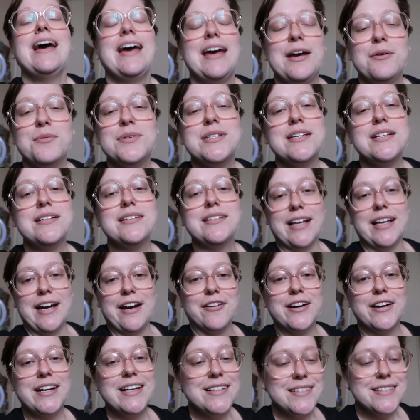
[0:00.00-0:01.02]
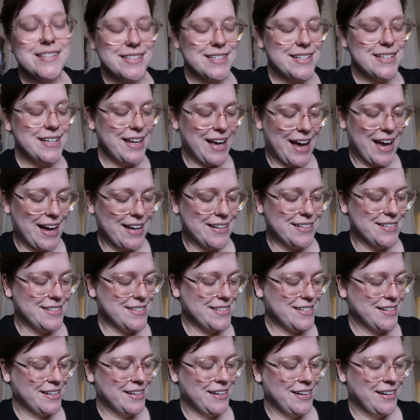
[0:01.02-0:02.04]
It was hilarious
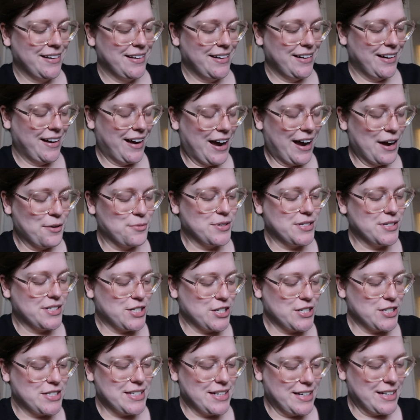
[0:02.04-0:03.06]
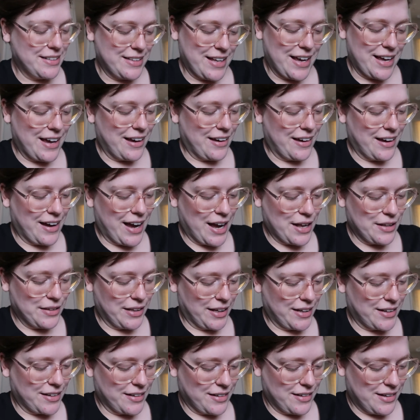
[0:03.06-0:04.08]
and I was just sitting there
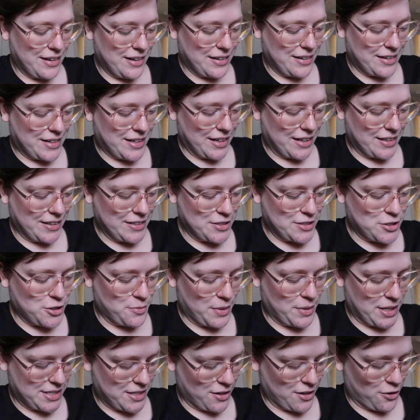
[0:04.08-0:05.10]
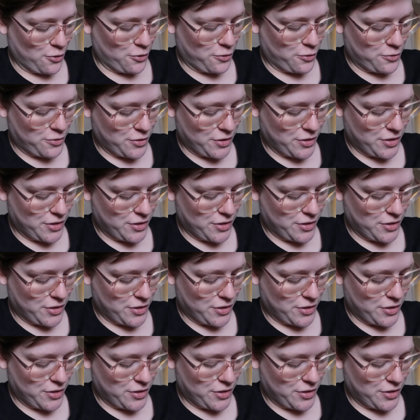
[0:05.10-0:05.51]
like giggling to myself